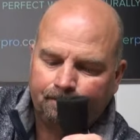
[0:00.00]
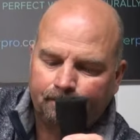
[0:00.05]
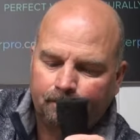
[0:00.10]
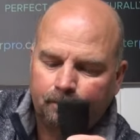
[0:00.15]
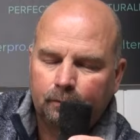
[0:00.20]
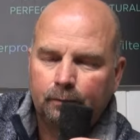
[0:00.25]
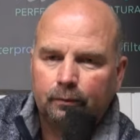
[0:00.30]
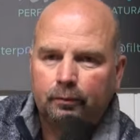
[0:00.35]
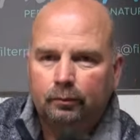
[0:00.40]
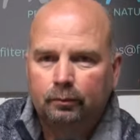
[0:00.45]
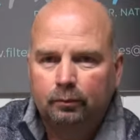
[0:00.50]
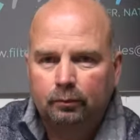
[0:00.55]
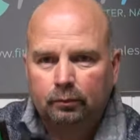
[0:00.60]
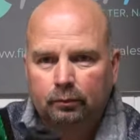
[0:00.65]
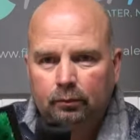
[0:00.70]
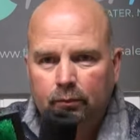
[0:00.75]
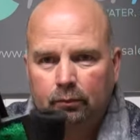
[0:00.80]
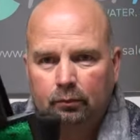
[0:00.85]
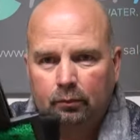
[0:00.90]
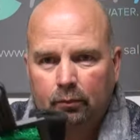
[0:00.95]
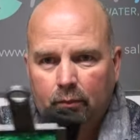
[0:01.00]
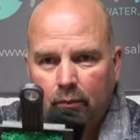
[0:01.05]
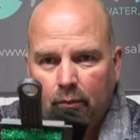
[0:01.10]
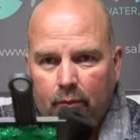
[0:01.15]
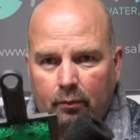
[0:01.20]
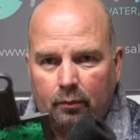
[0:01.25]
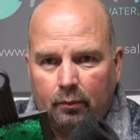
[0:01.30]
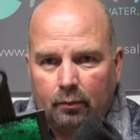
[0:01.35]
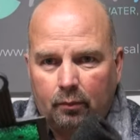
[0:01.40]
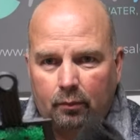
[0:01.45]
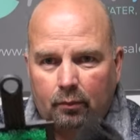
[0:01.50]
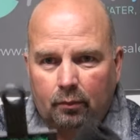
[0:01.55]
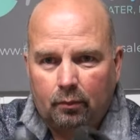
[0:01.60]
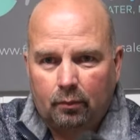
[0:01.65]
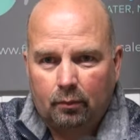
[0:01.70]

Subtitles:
(silence)